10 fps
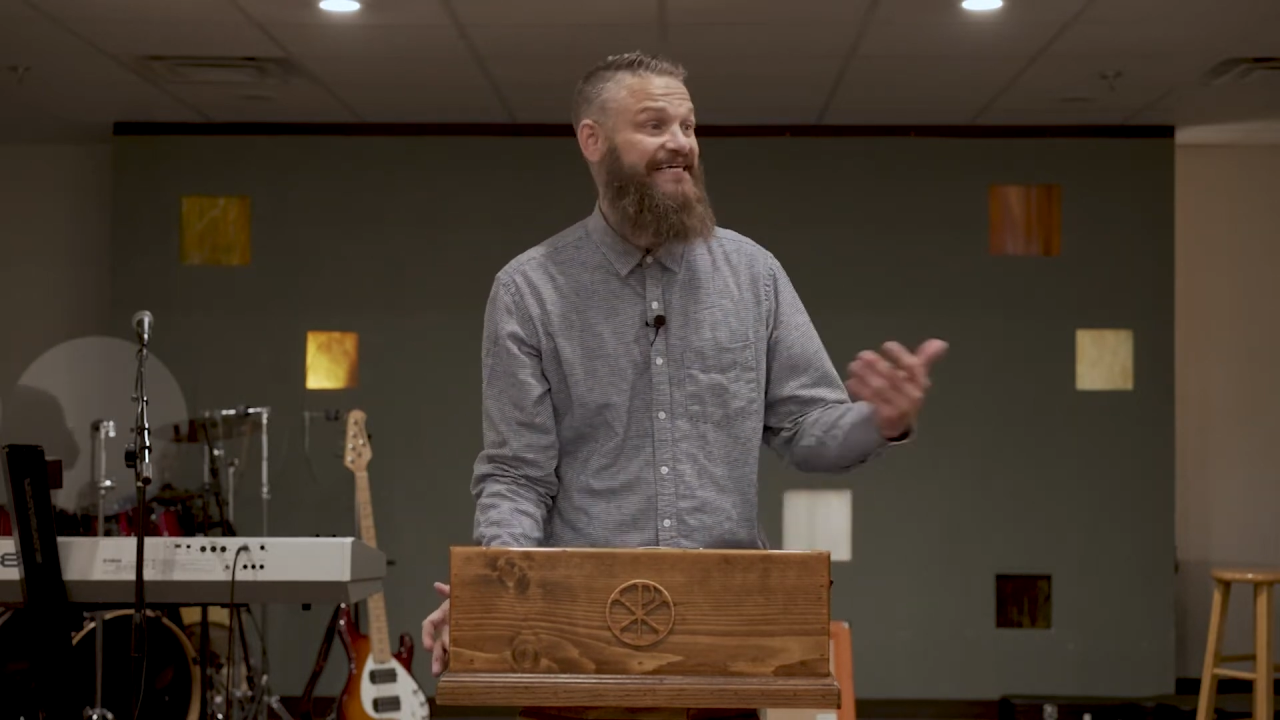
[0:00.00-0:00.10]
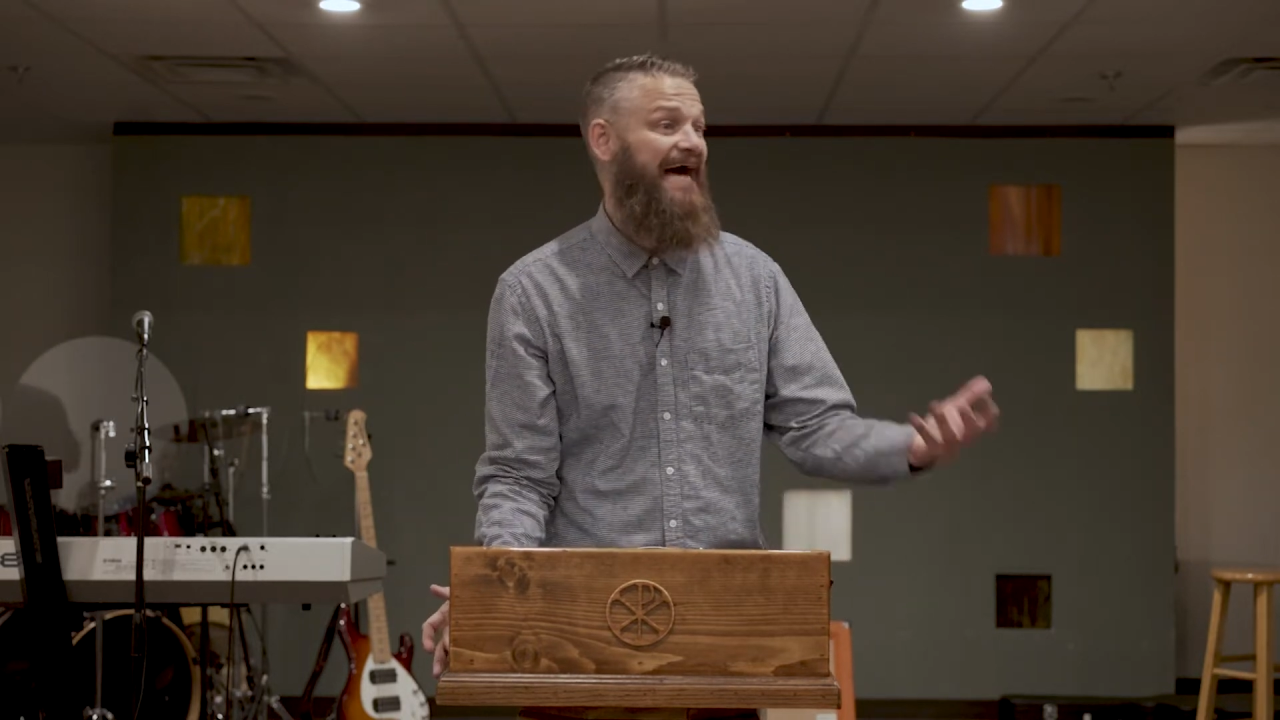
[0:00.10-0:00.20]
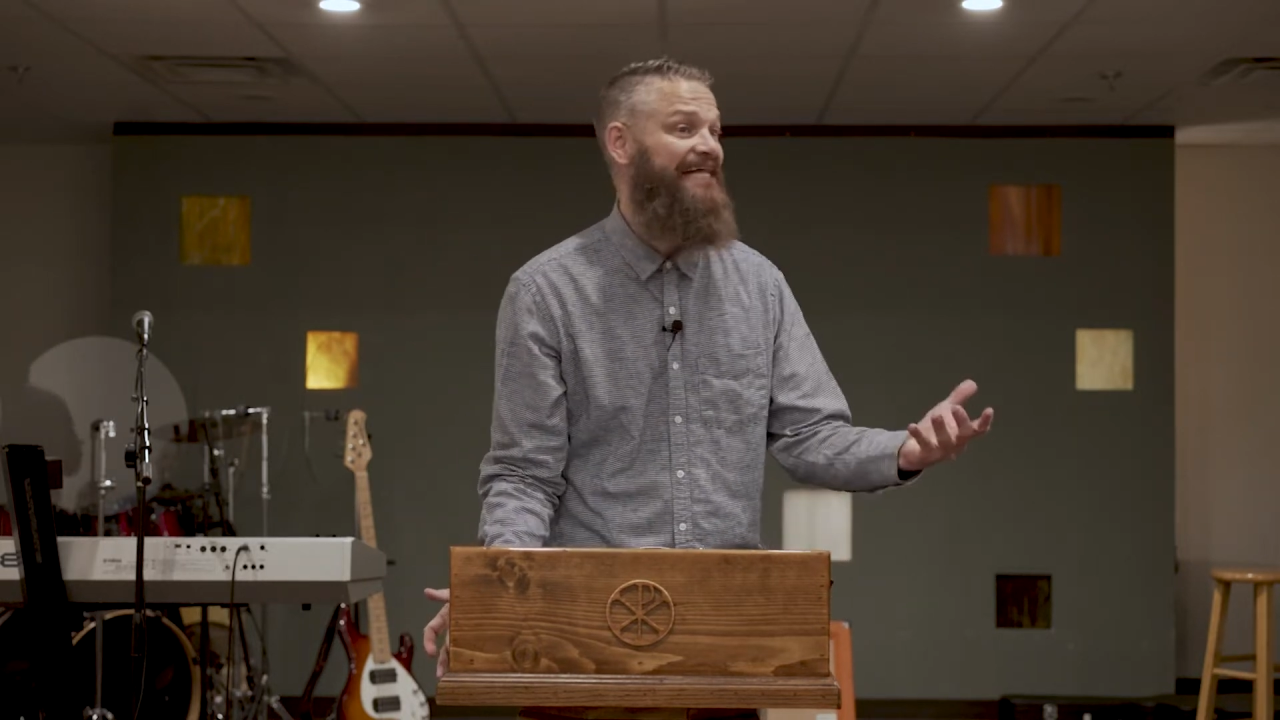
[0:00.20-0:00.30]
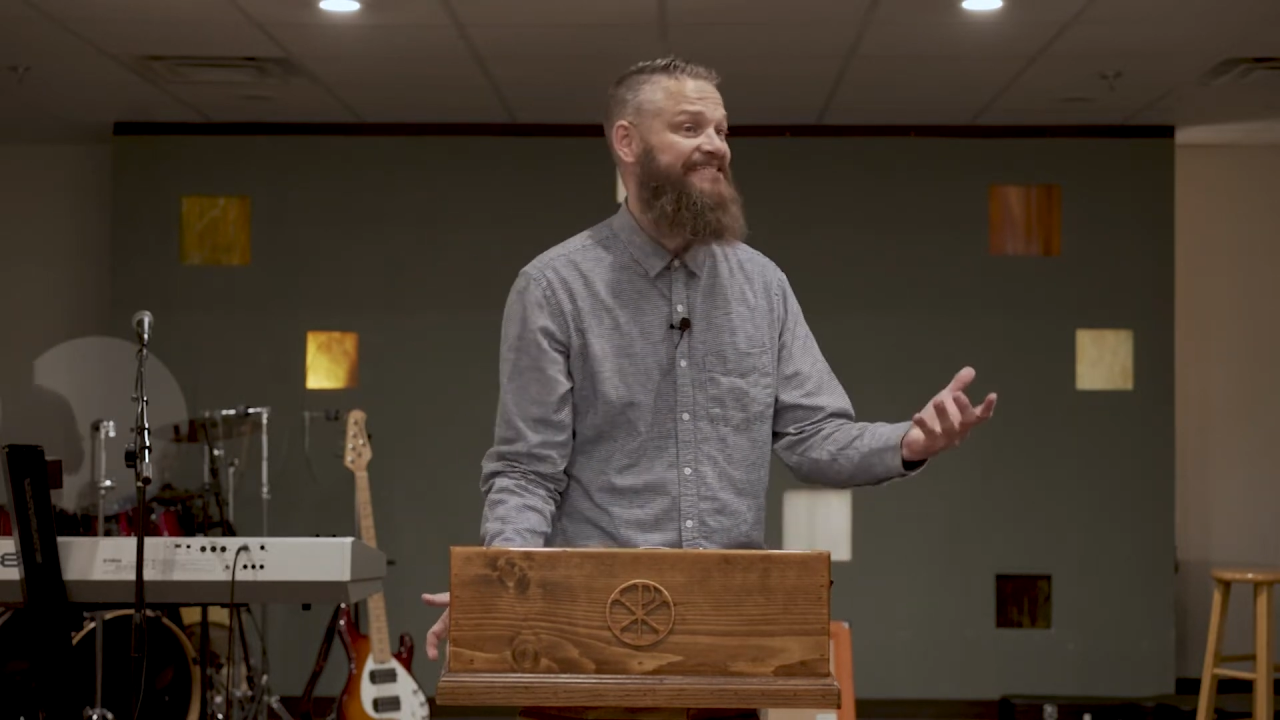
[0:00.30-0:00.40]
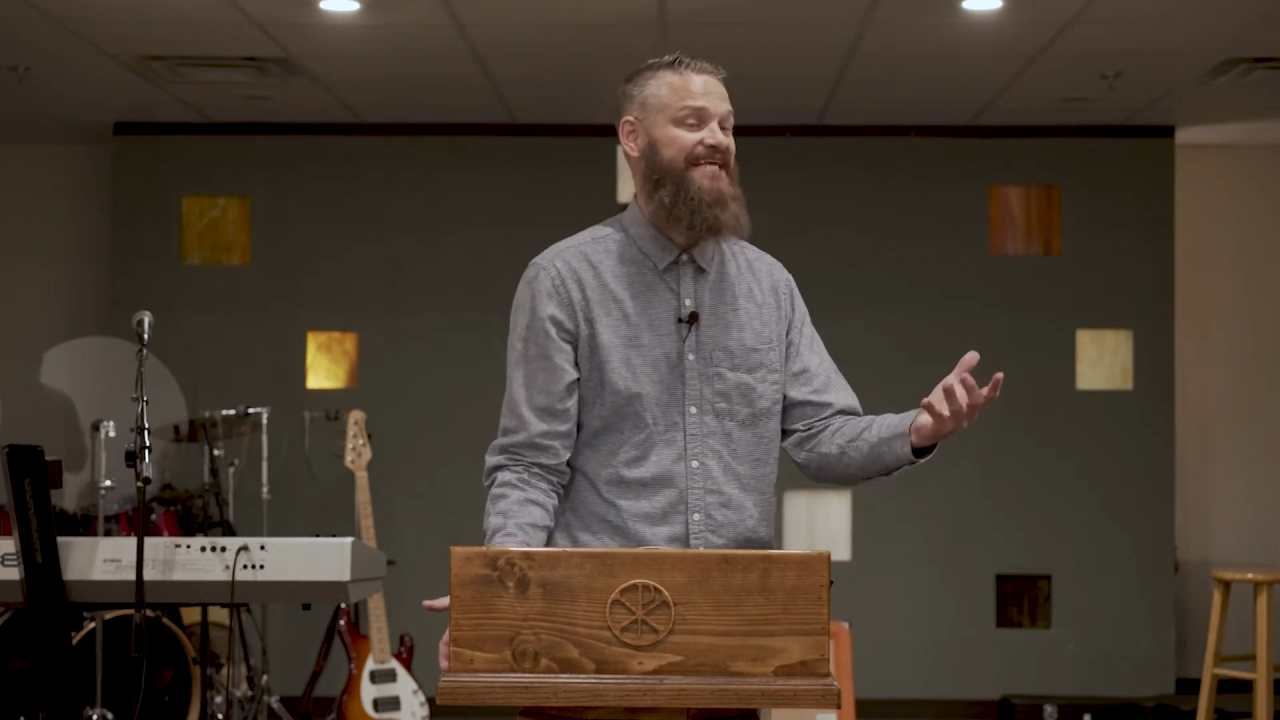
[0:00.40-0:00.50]

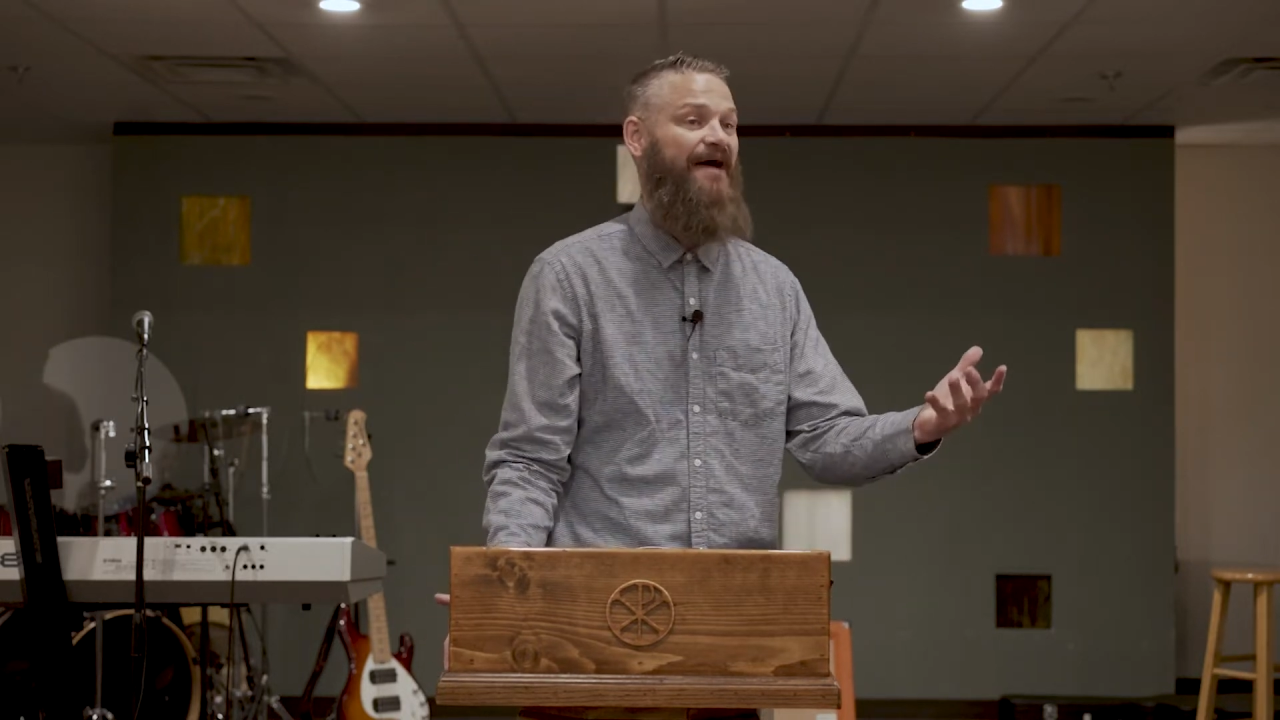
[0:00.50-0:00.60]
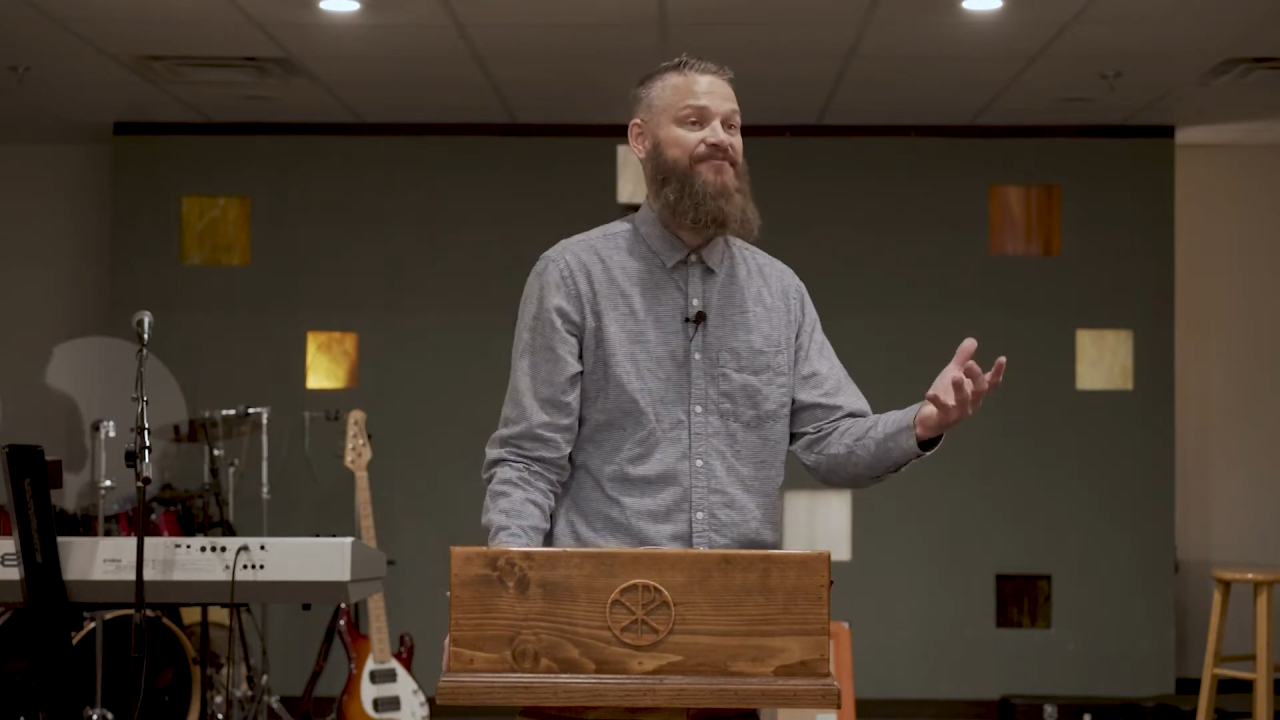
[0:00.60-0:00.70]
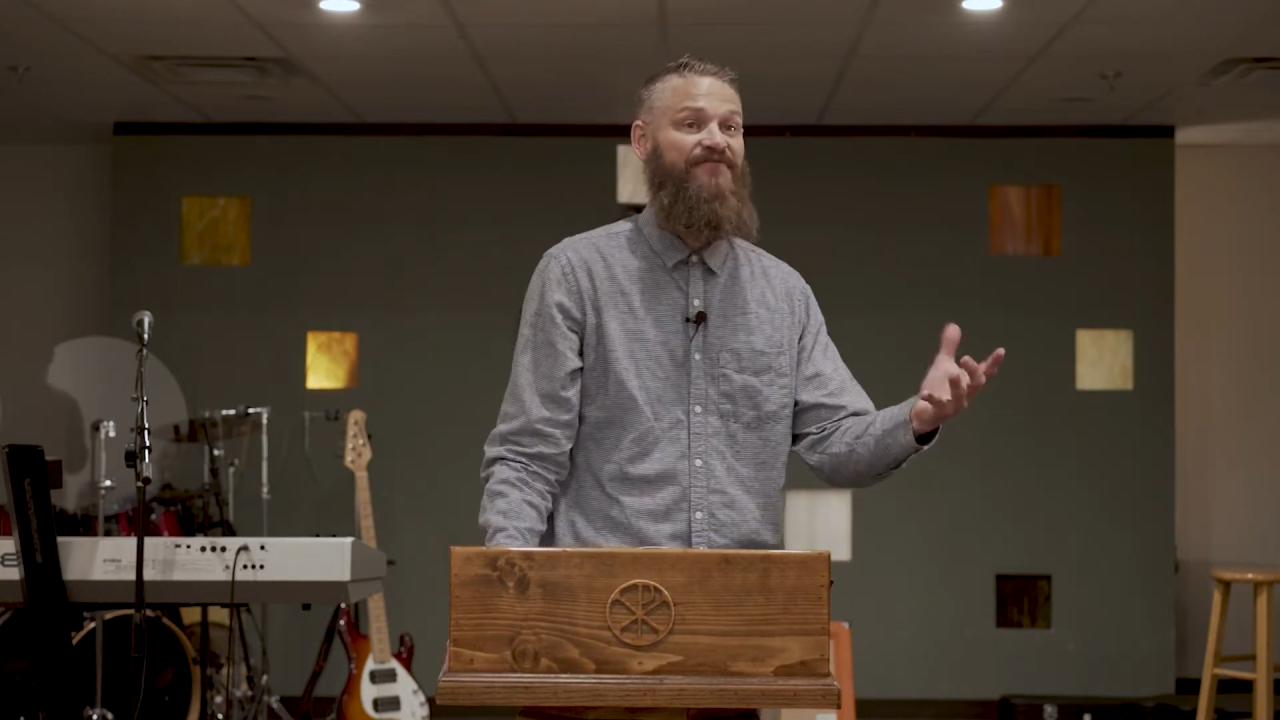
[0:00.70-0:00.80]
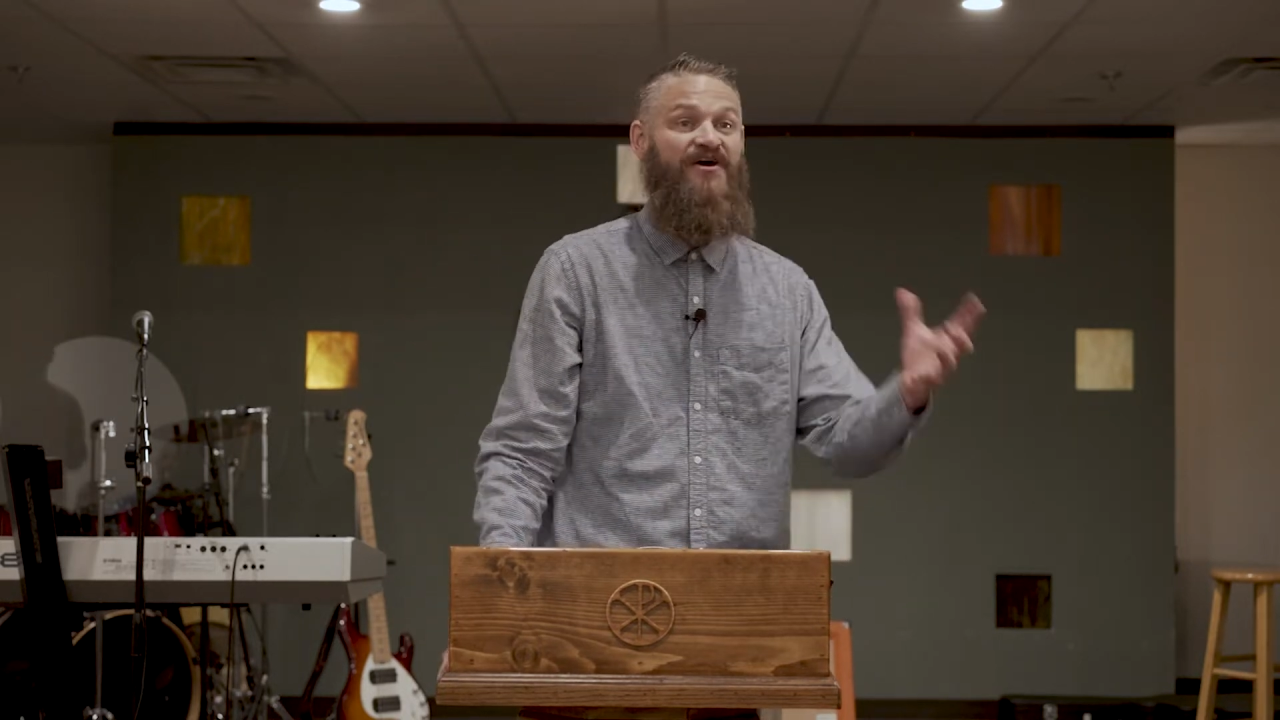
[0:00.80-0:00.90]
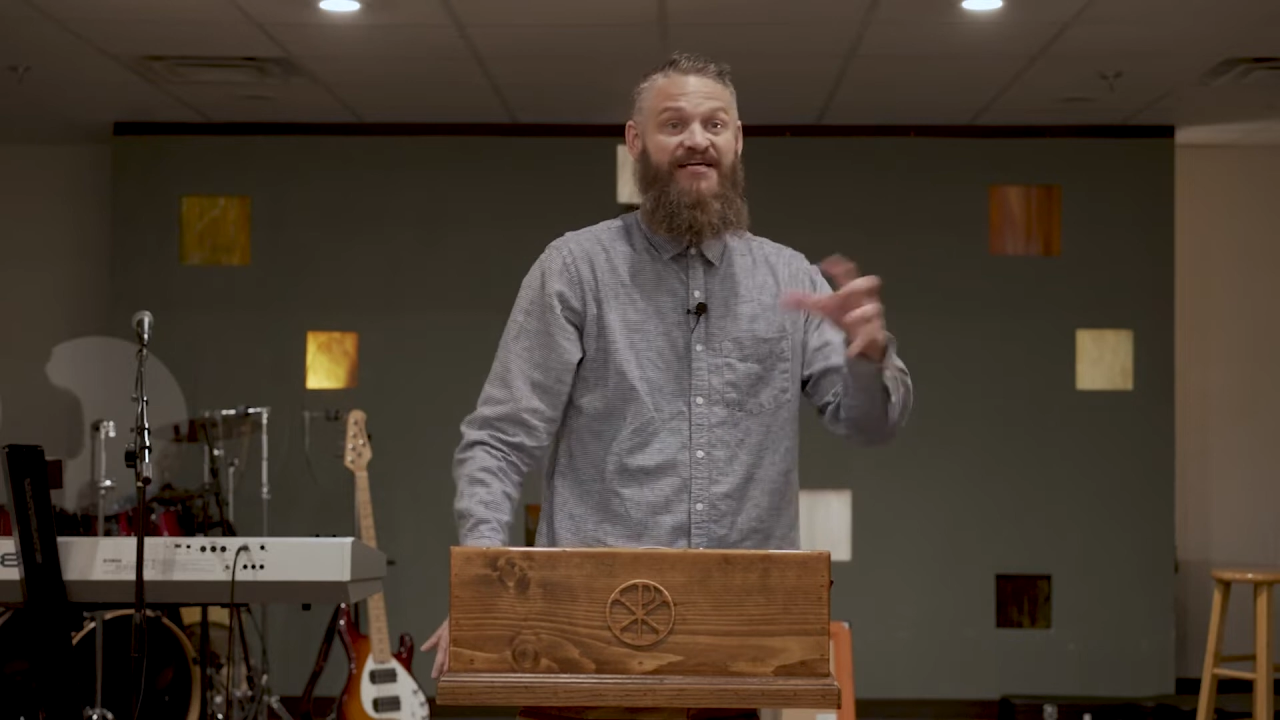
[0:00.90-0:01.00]

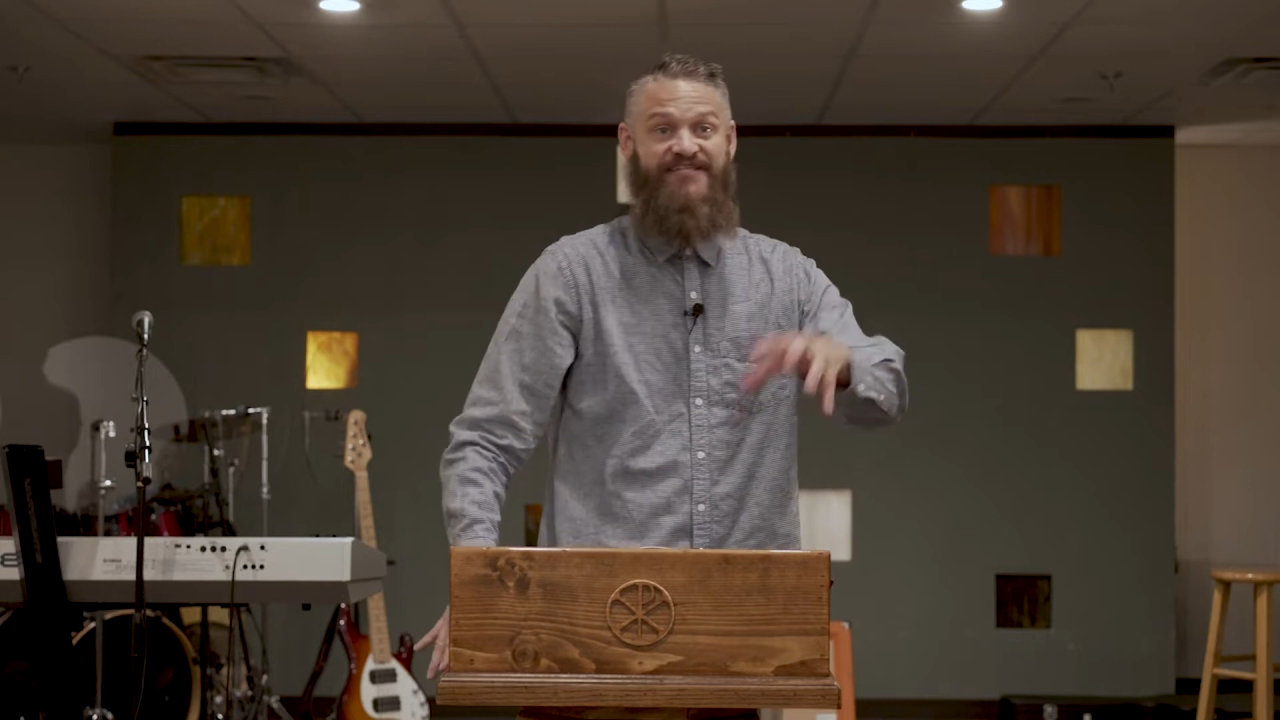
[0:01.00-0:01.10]
concept of